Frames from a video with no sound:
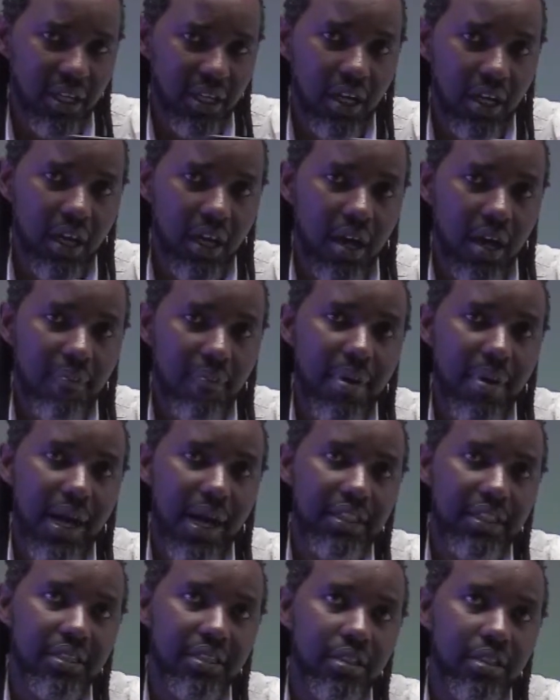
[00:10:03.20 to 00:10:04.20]
But
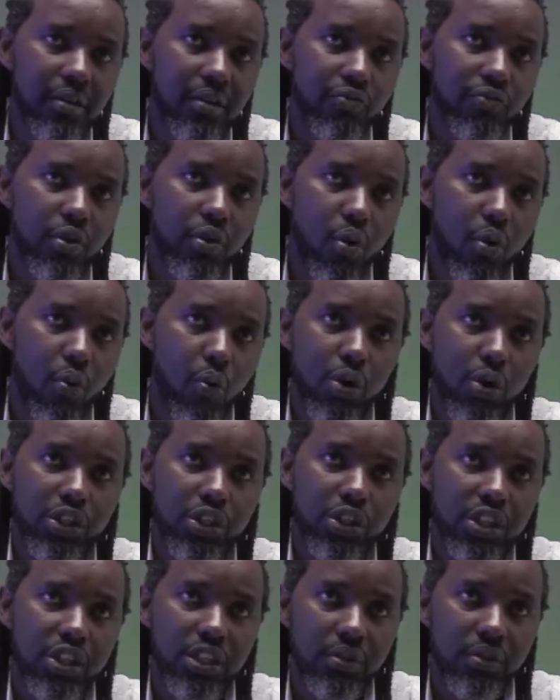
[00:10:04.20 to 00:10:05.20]
what
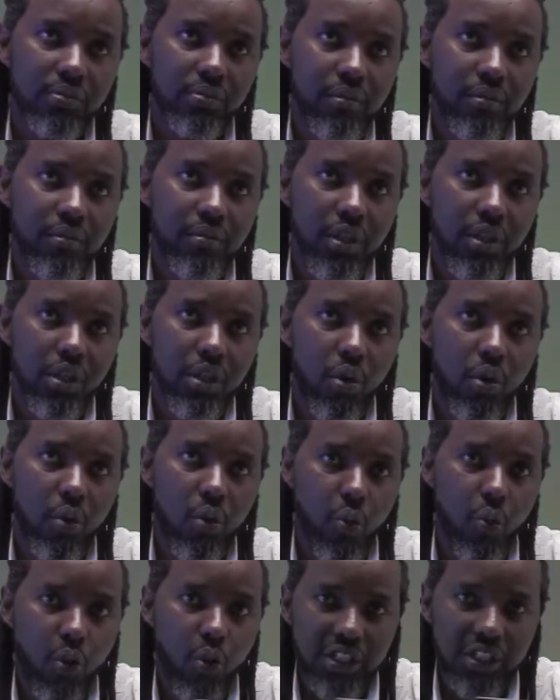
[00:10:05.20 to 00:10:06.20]

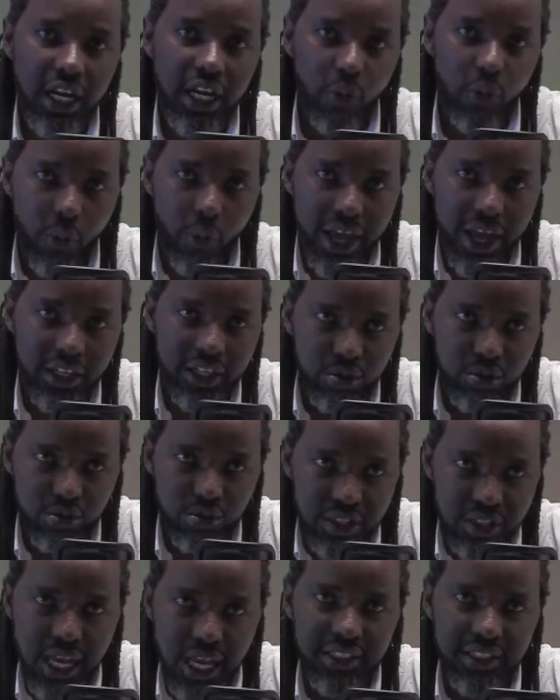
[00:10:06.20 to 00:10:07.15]
and where do you start?